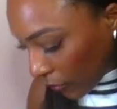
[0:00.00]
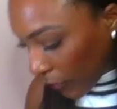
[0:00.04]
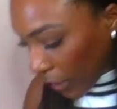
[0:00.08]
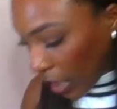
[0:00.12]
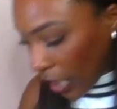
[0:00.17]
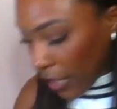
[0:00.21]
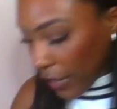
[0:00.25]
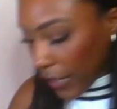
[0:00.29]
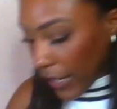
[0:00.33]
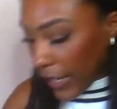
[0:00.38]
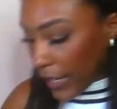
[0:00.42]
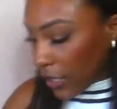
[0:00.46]

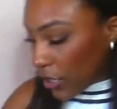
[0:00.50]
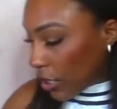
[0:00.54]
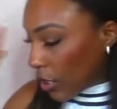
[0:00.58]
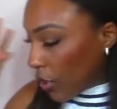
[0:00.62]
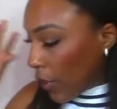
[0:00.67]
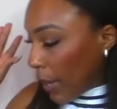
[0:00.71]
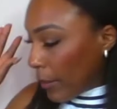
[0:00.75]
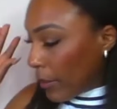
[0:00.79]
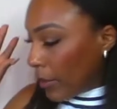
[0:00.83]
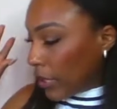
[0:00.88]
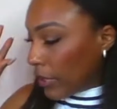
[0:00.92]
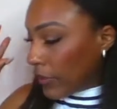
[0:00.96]
All right,
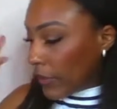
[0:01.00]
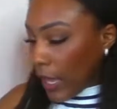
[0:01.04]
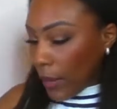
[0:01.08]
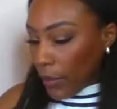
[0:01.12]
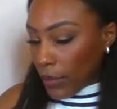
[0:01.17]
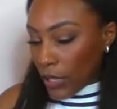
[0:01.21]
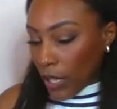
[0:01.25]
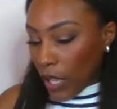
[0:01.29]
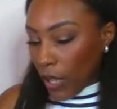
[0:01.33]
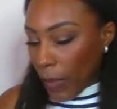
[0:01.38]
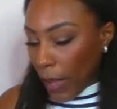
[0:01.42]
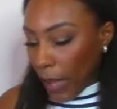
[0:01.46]
so I believe that
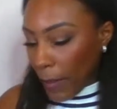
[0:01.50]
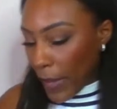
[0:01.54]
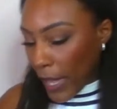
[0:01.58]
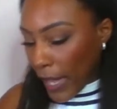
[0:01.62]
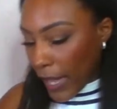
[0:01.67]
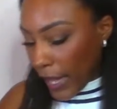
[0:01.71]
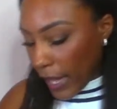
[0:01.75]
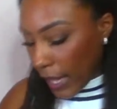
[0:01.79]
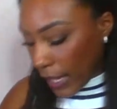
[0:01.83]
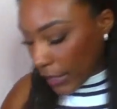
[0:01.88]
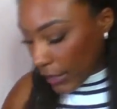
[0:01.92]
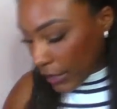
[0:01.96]
was all my
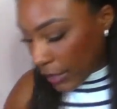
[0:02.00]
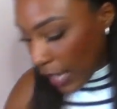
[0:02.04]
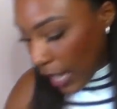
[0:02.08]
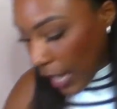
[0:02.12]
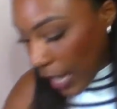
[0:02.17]
bags.